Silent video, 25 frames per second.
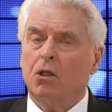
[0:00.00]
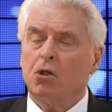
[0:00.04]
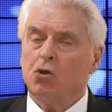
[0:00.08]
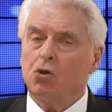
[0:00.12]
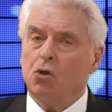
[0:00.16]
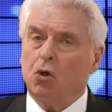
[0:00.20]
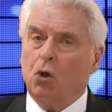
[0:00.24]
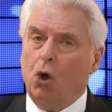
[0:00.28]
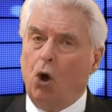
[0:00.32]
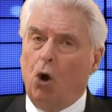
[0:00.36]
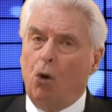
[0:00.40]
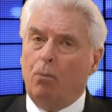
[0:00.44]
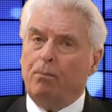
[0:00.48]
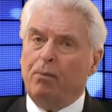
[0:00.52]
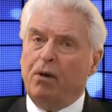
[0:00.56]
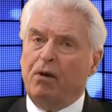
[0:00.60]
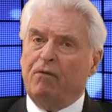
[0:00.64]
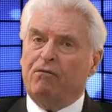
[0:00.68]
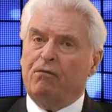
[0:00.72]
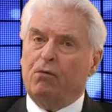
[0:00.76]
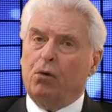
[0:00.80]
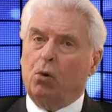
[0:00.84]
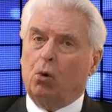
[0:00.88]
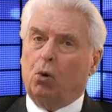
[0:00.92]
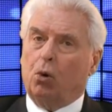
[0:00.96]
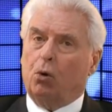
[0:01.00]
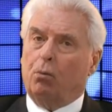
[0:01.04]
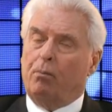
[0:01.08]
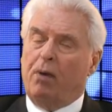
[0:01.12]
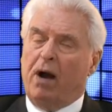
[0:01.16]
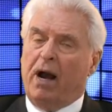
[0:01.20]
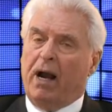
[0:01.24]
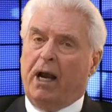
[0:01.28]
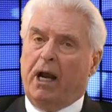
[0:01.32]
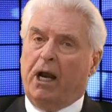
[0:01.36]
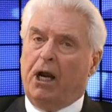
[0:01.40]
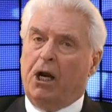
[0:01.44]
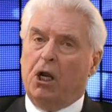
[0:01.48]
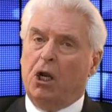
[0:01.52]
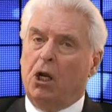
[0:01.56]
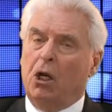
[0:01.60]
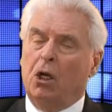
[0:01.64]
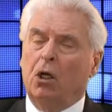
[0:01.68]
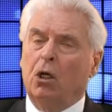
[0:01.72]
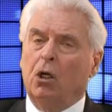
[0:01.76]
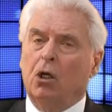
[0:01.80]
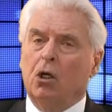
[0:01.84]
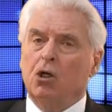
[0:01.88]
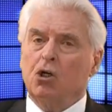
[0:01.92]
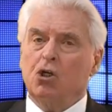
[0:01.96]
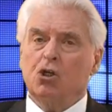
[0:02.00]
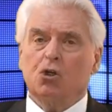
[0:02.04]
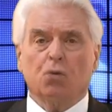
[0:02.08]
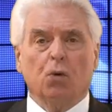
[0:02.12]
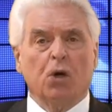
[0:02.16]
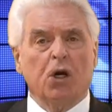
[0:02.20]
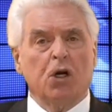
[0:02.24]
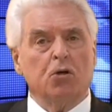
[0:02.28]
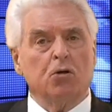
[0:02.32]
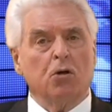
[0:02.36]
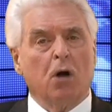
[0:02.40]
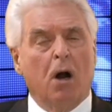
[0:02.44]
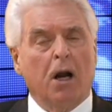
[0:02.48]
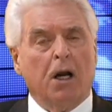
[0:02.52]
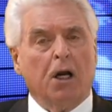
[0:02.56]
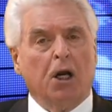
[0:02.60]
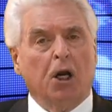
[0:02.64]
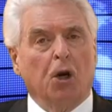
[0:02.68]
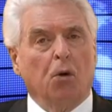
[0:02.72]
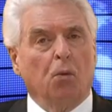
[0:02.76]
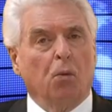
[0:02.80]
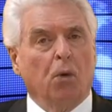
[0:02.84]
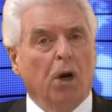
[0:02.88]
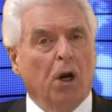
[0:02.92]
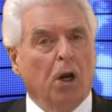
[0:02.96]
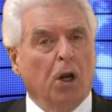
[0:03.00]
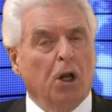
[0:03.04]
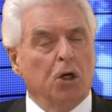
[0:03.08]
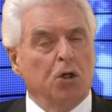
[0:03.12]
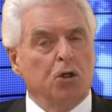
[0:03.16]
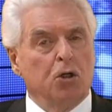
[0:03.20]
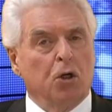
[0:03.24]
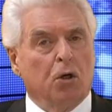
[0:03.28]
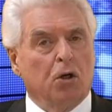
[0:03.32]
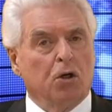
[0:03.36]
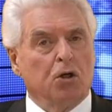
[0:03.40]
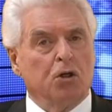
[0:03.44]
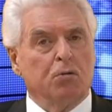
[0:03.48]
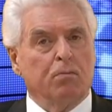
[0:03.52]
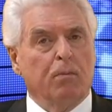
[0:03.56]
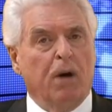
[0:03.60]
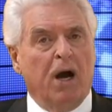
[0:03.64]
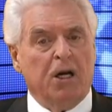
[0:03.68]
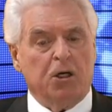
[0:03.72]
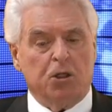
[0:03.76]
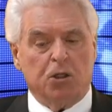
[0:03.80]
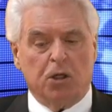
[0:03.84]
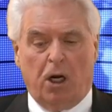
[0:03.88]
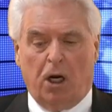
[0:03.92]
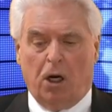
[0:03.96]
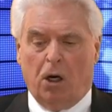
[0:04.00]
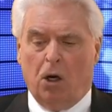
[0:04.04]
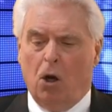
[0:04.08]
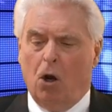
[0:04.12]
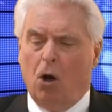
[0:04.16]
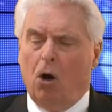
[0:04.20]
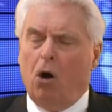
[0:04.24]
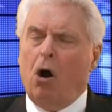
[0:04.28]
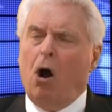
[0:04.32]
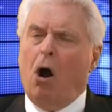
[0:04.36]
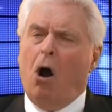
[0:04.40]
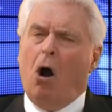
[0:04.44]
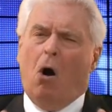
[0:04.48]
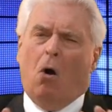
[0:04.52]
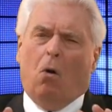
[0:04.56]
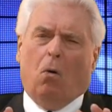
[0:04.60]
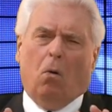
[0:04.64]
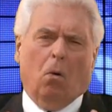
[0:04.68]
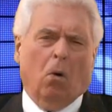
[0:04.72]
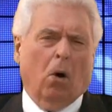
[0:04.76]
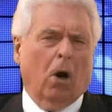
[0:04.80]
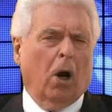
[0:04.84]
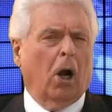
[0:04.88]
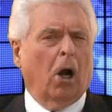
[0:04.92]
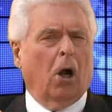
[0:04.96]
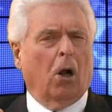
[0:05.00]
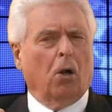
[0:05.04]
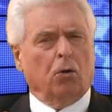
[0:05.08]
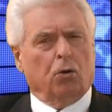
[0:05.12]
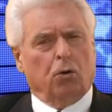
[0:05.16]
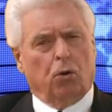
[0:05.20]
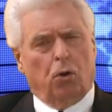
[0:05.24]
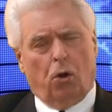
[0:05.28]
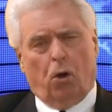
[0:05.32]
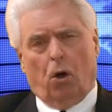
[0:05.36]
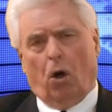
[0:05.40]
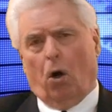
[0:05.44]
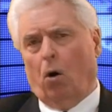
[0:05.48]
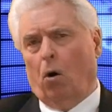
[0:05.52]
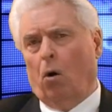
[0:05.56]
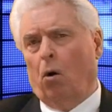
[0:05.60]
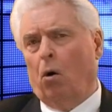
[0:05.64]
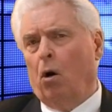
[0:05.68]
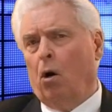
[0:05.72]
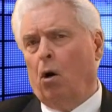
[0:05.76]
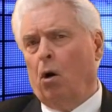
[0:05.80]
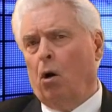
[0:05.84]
So don't be fooled by any sweet talking religionist by saying, oh, well, you know,